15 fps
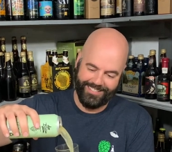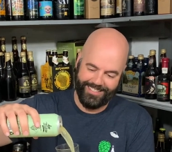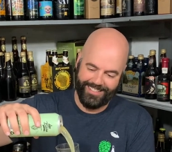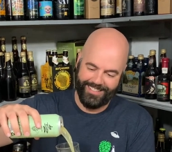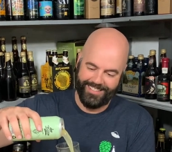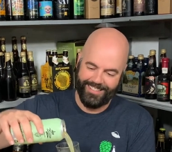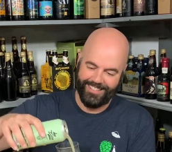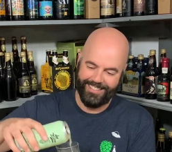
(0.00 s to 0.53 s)

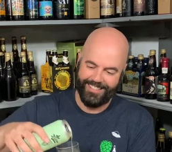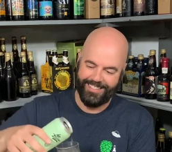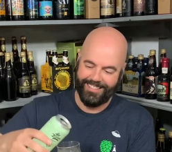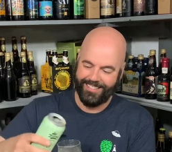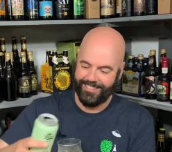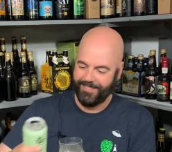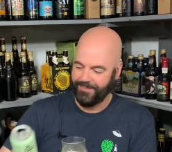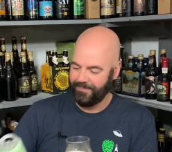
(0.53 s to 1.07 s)

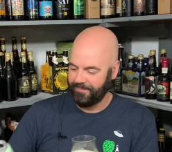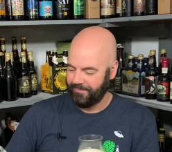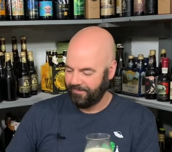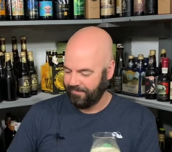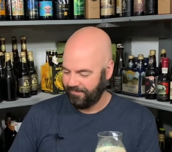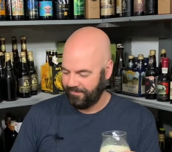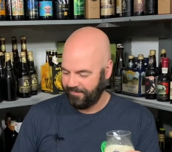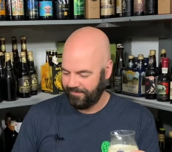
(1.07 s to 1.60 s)

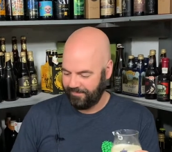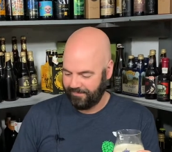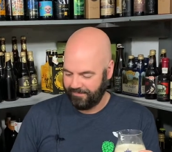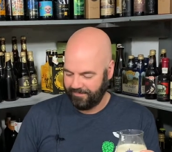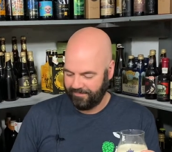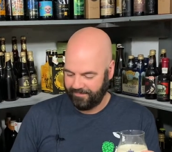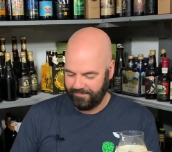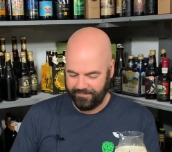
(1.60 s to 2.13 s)

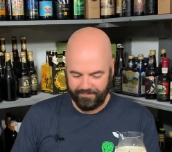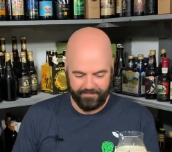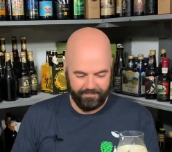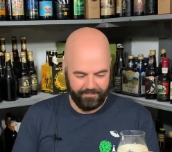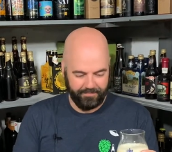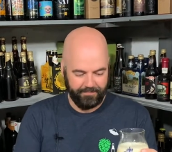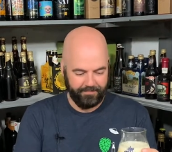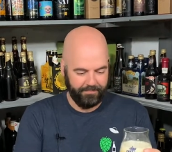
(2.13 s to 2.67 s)

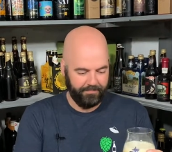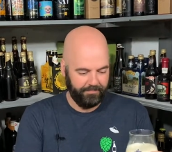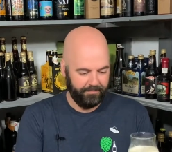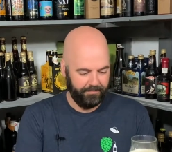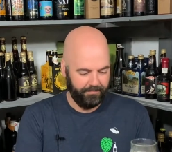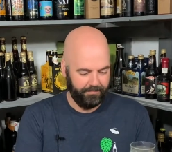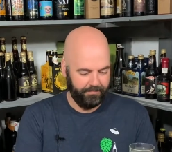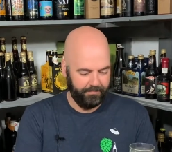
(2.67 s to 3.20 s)

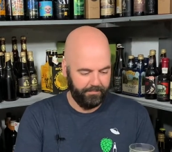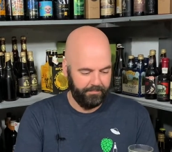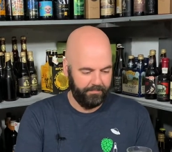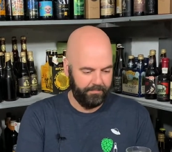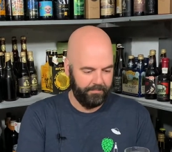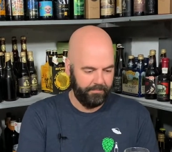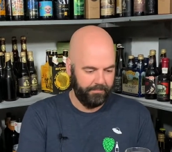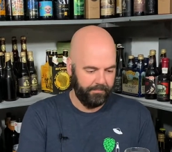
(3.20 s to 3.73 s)

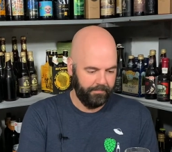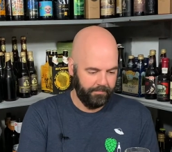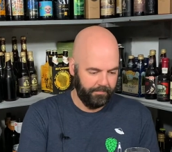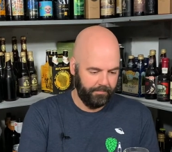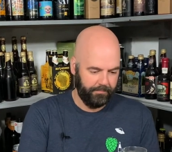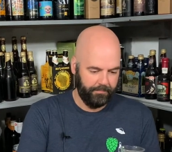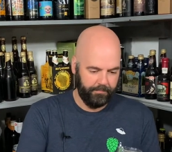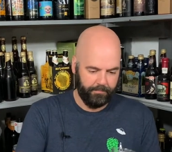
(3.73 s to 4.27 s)

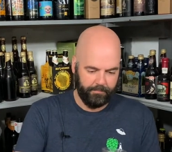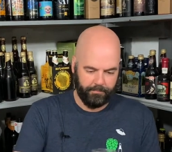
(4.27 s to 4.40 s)
Nobody speaks.